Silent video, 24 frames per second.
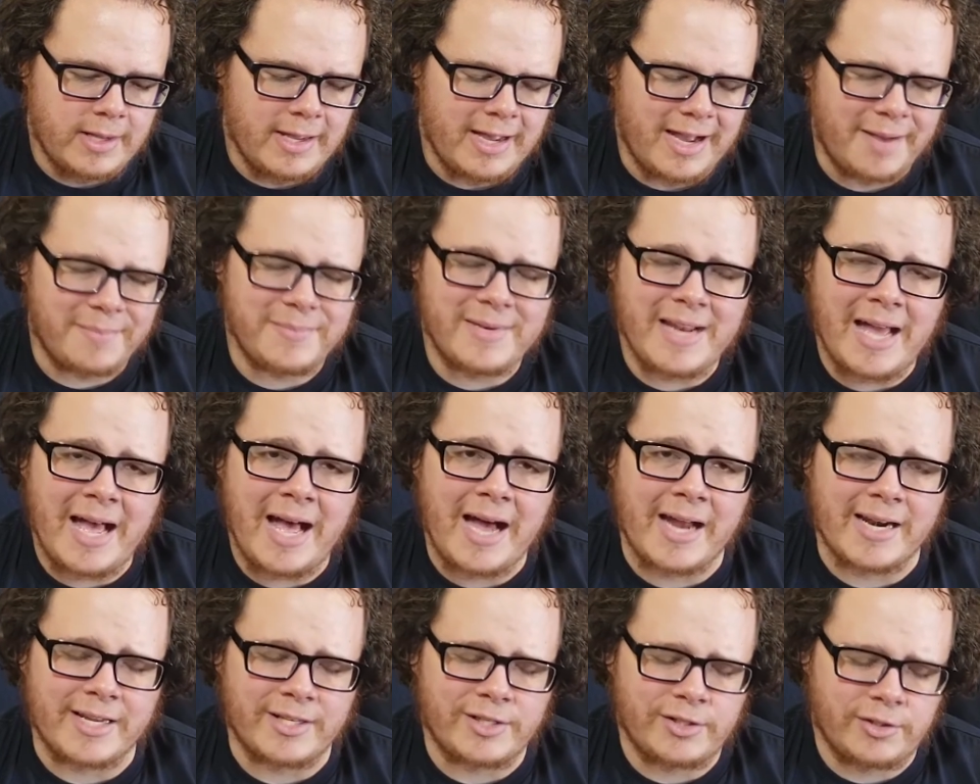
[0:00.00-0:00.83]
I'm
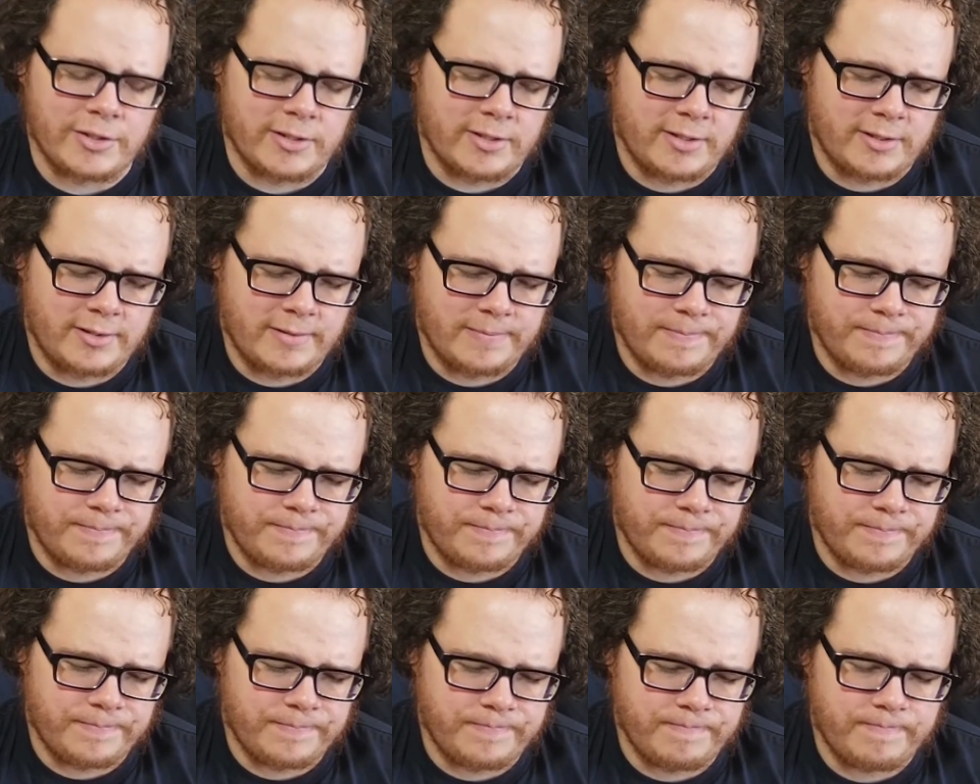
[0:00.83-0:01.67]
not. It's just,
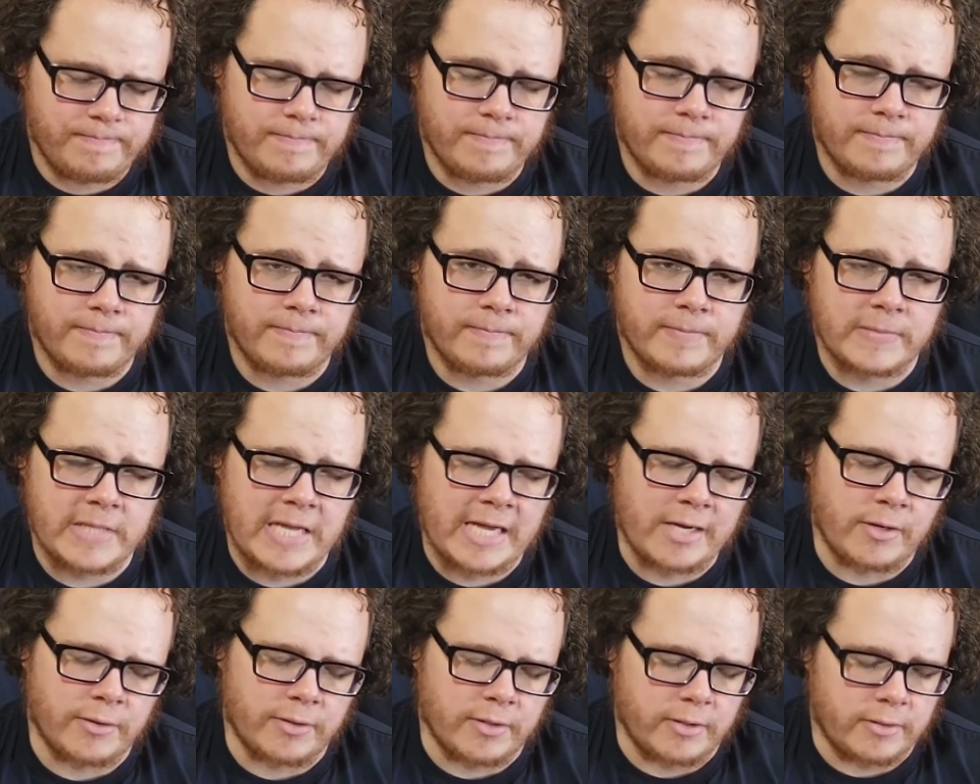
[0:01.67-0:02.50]

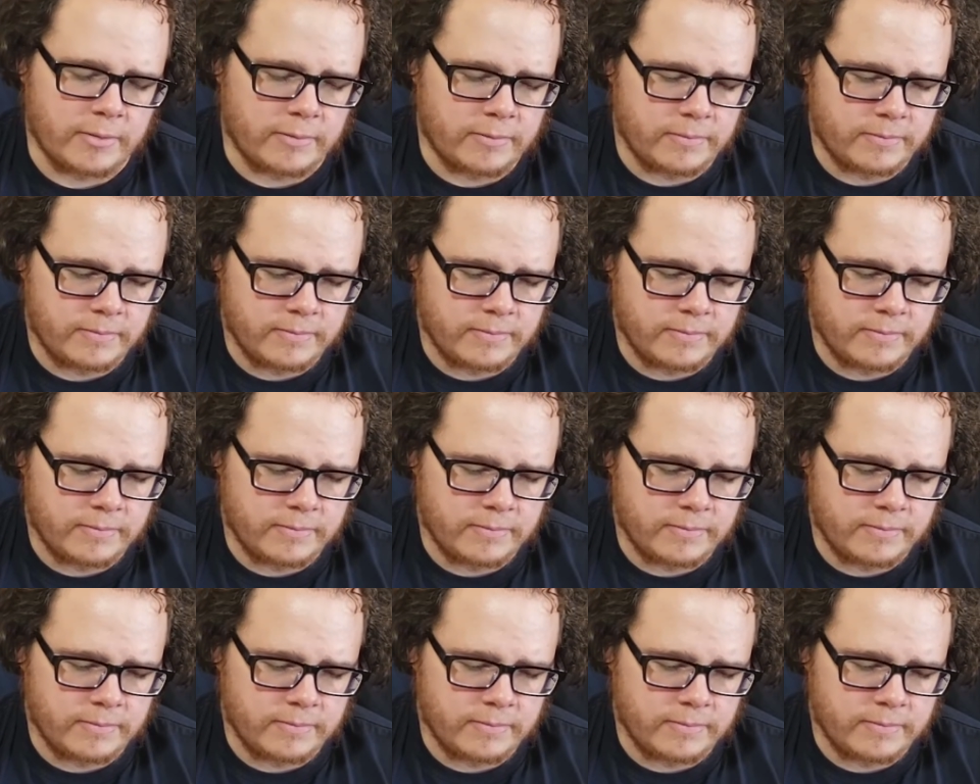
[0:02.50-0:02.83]
I don't know.